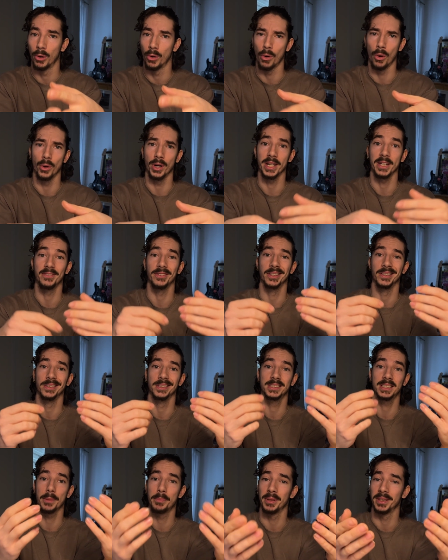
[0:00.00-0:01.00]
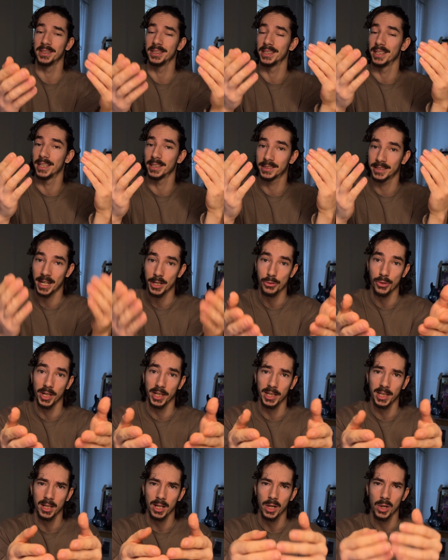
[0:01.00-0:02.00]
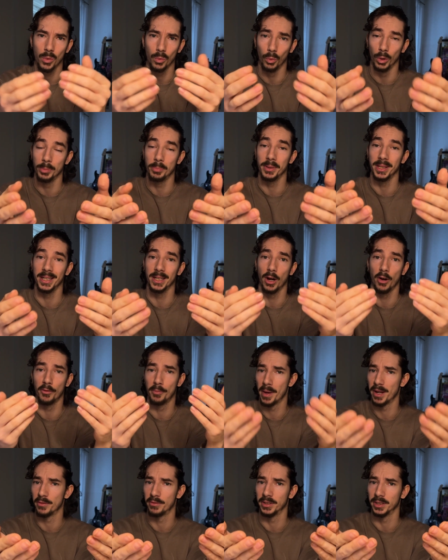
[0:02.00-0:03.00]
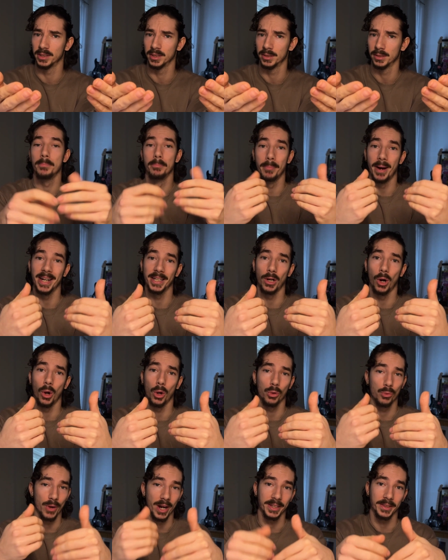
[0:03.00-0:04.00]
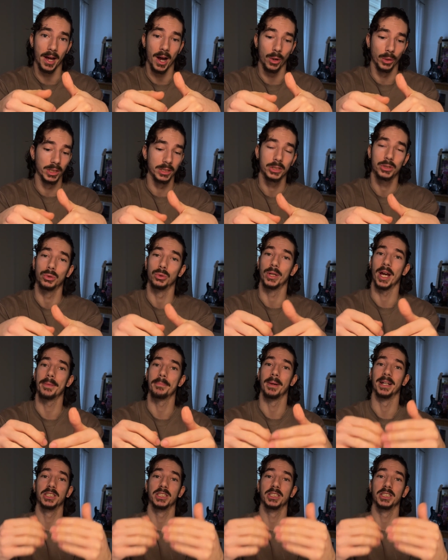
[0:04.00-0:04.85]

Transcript: or even skipping the eccentric would be of benefit. My goal right now is to get my